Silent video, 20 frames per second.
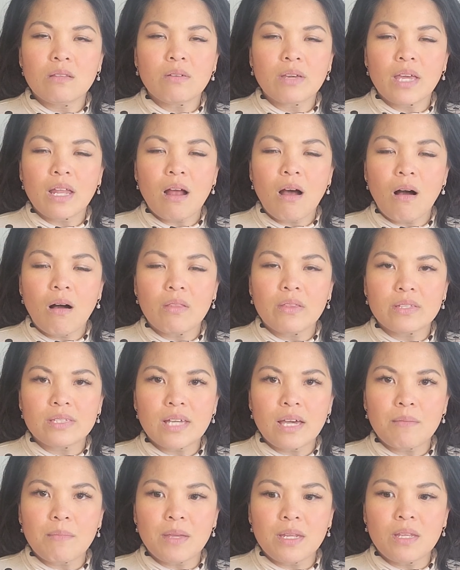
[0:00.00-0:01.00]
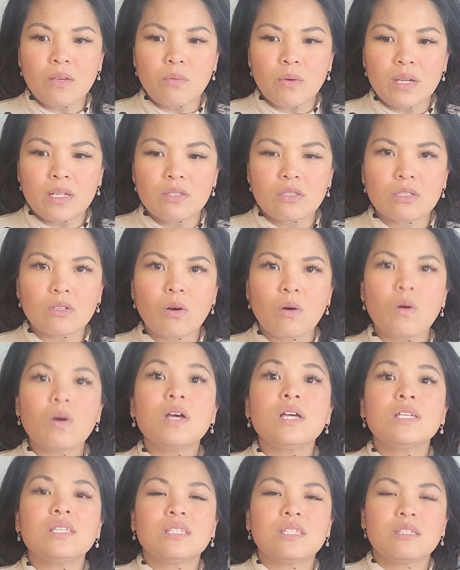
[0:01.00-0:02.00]
look at all the time anyway. So
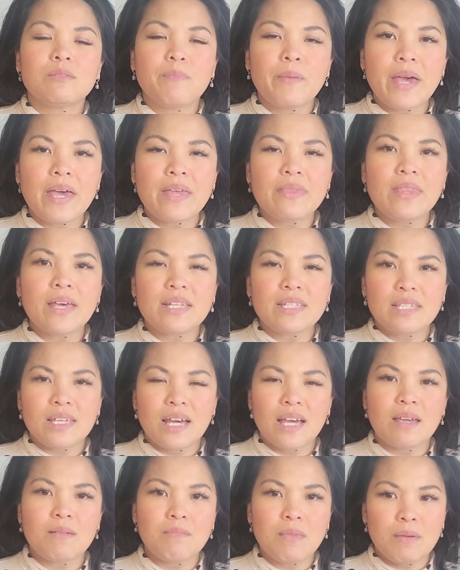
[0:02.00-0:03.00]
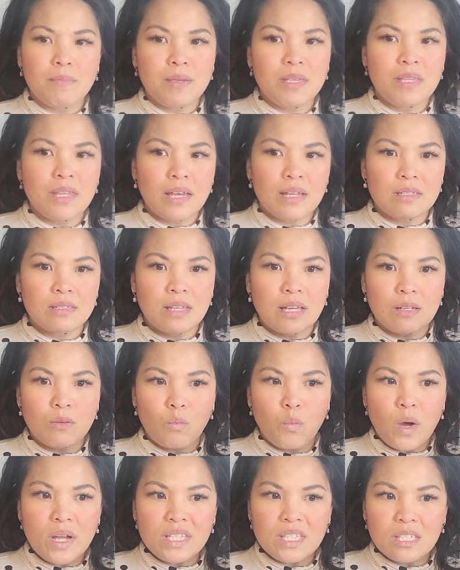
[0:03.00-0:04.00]
spend that time maybe that that
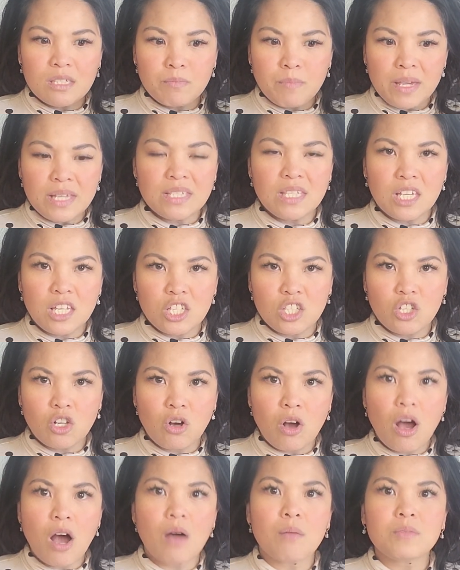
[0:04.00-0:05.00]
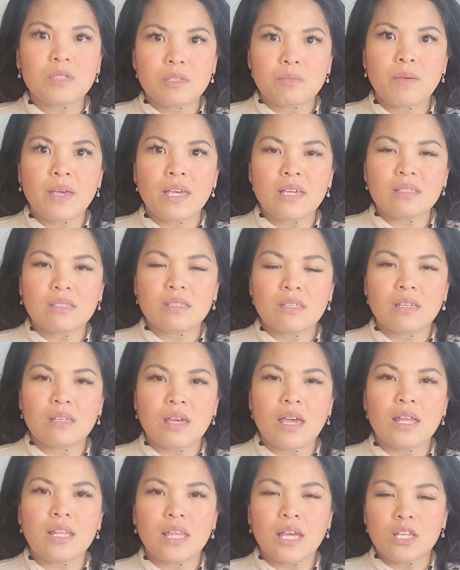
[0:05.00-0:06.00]
one space is your calm space
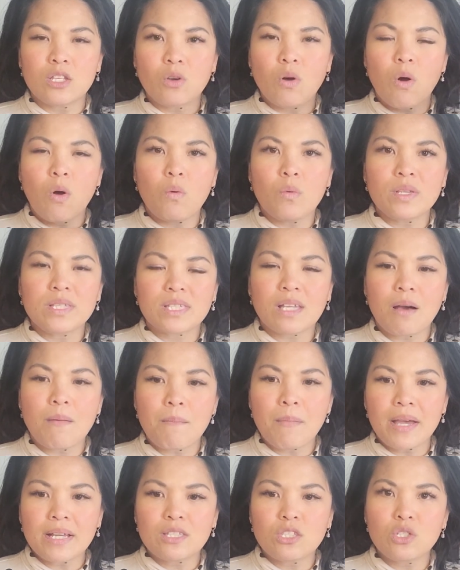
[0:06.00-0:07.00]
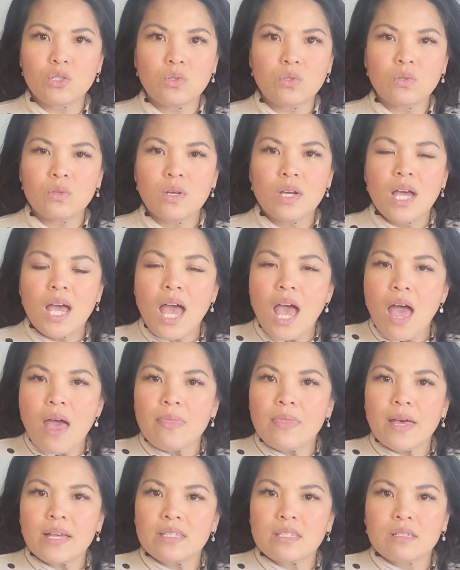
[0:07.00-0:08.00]
and that you always come back to
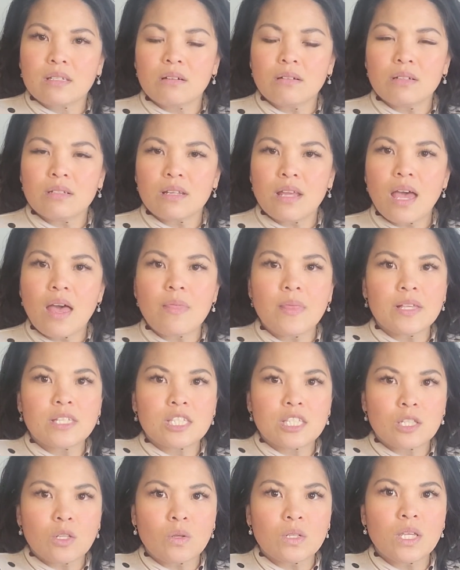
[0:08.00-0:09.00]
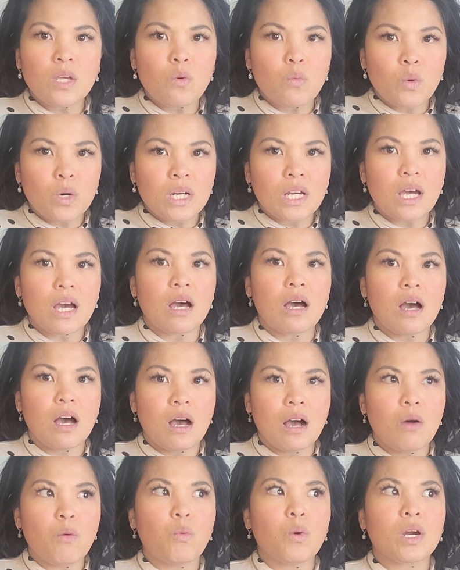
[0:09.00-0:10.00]
and that's good and then slowly work
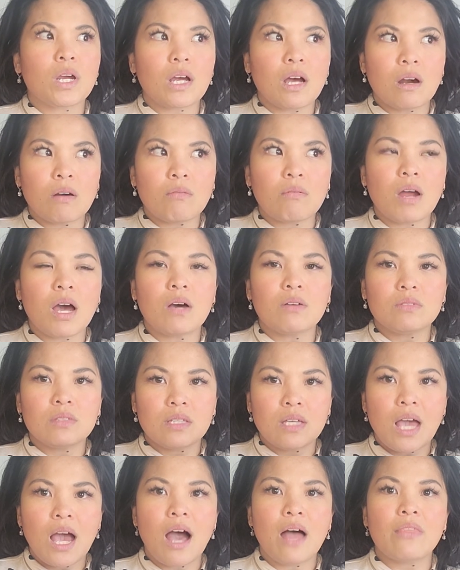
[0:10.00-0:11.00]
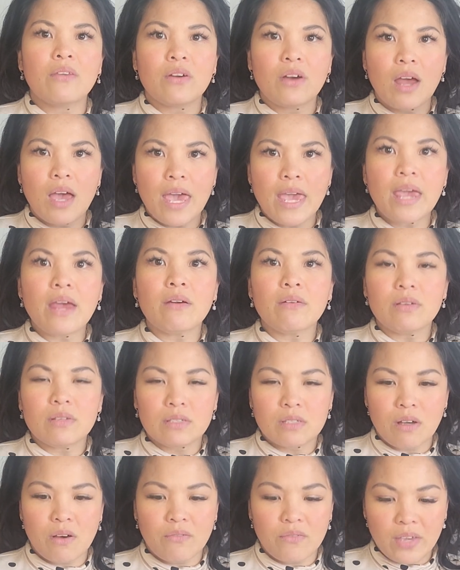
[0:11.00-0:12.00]
work around the other
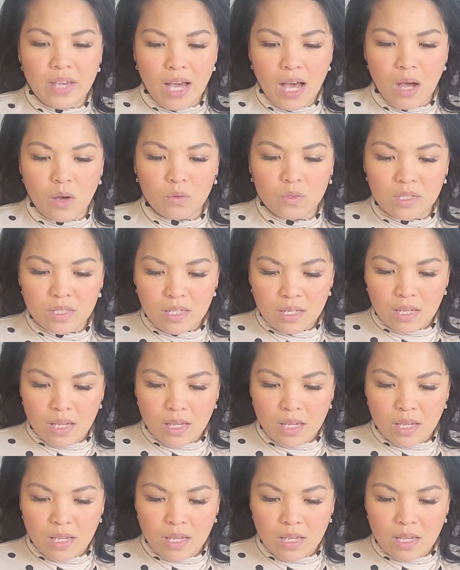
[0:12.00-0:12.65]
areas of your house